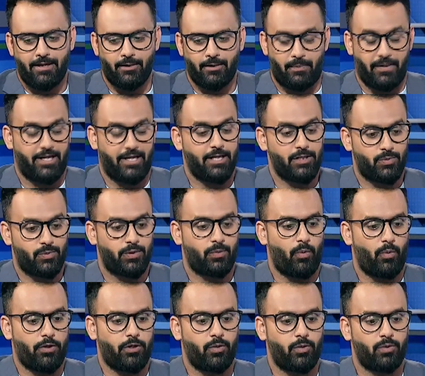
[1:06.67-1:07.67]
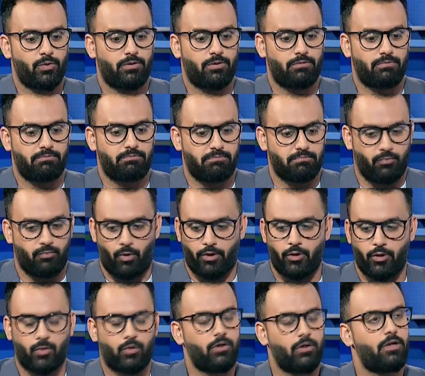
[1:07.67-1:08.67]
And it begins with what you
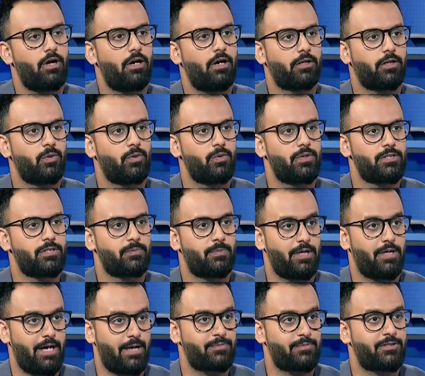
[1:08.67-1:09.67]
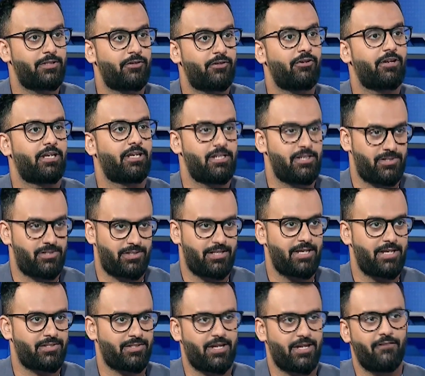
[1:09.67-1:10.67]
could argue is perhaps the trickiest
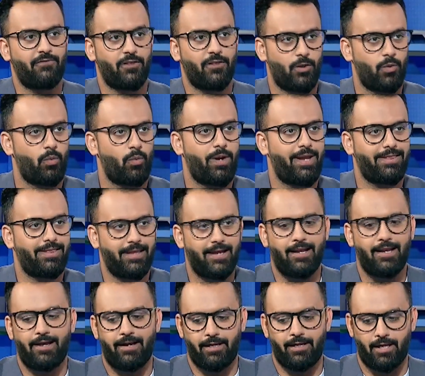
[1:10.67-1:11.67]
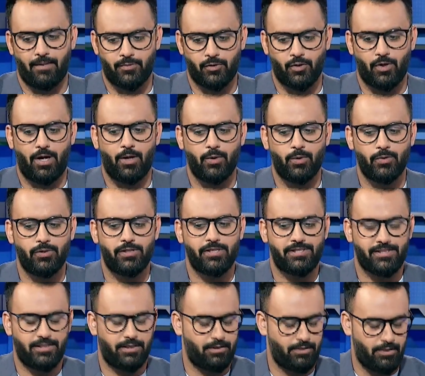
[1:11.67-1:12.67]
test given the way they line up. So how
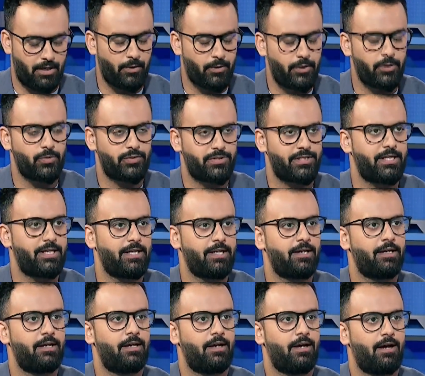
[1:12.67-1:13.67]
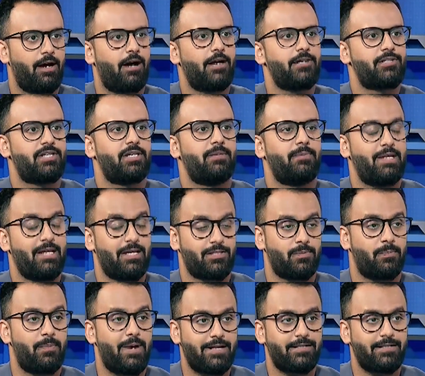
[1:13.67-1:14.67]
do you see RCB as
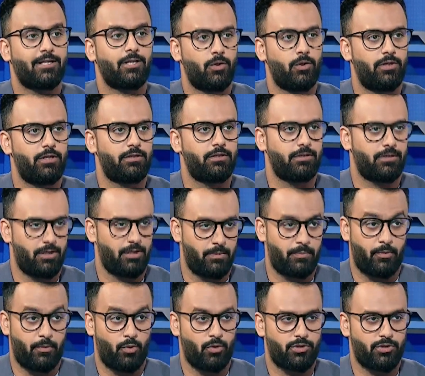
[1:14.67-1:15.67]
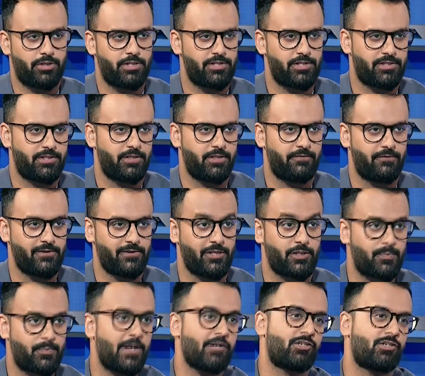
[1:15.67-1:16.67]
a batting unit approach this surface,
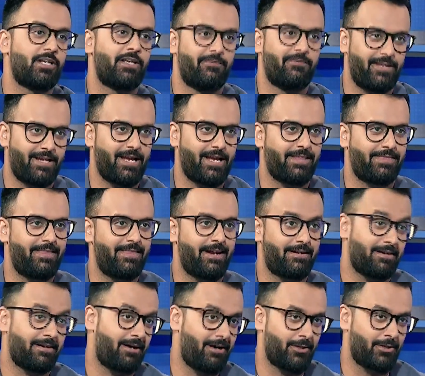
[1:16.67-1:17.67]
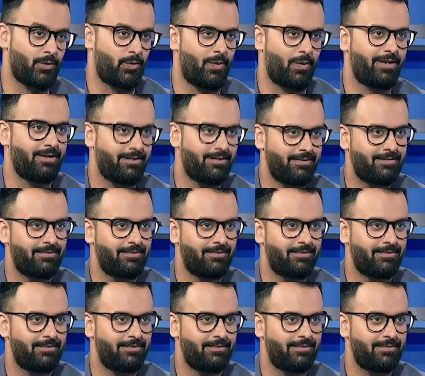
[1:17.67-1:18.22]
especially if they get that other one?